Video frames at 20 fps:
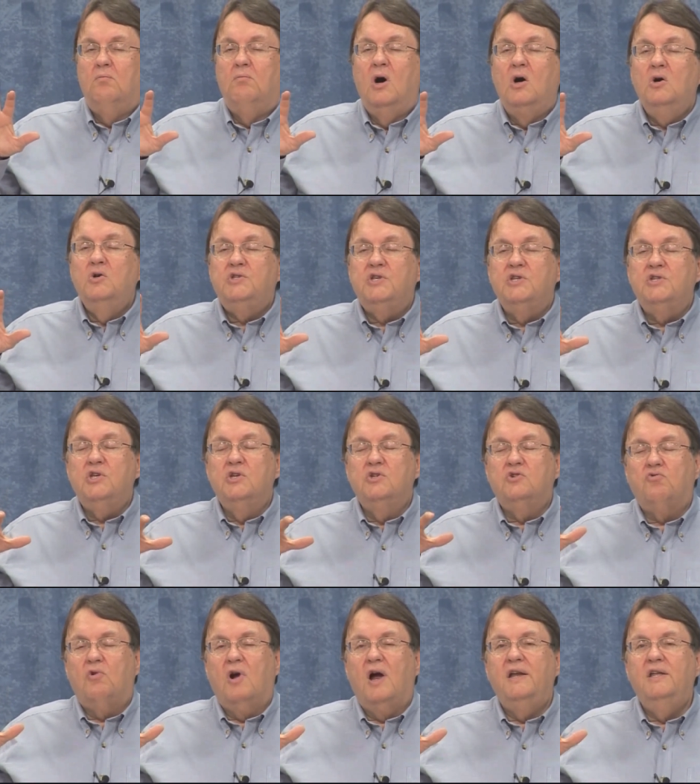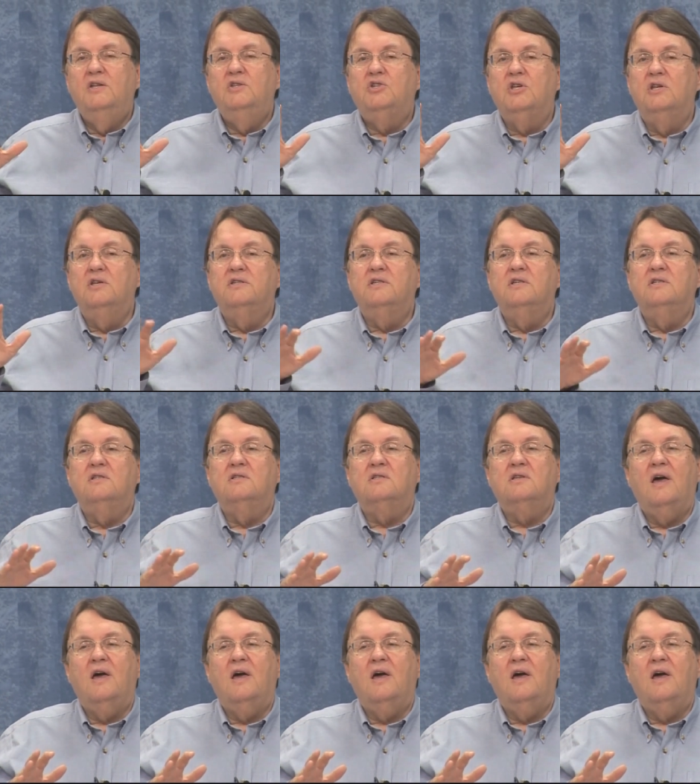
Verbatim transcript: Moses, who's writing Genesis,